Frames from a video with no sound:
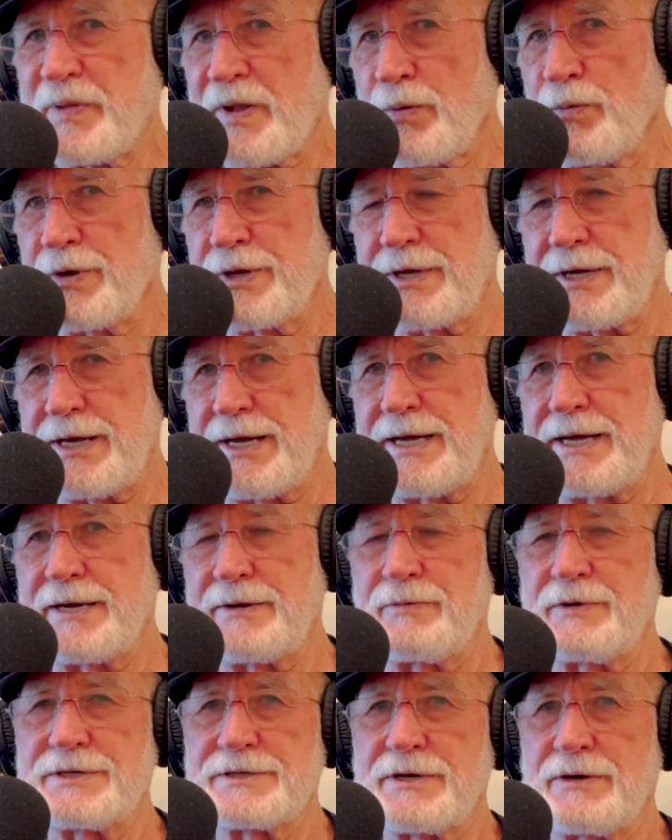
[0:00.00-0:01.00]
with Kay,
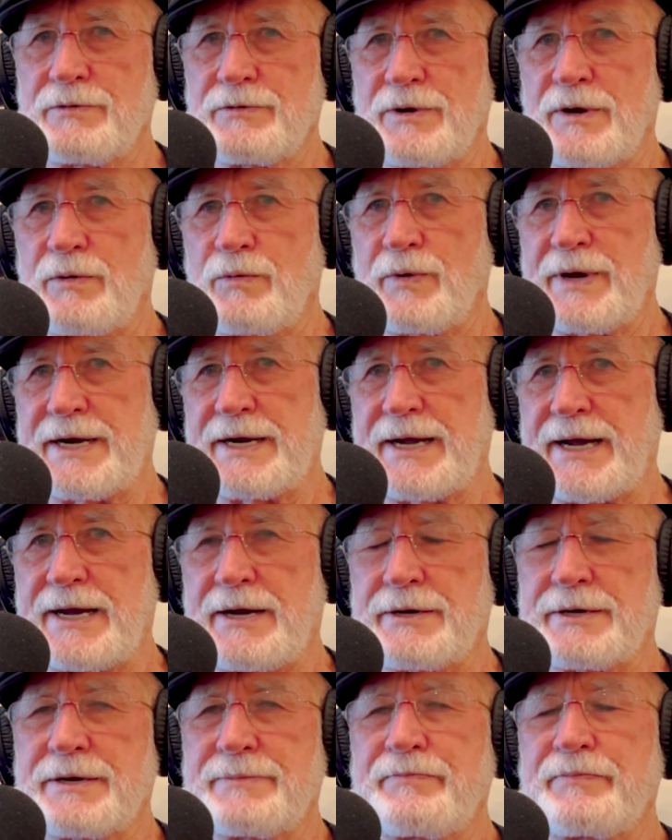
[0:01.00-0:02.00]
and we was on our way
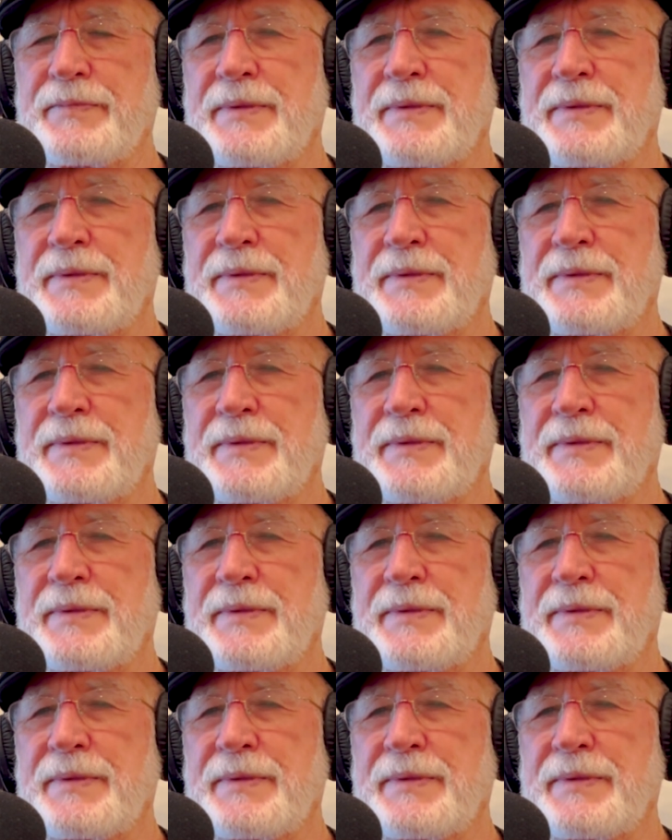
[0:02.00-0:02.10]
down,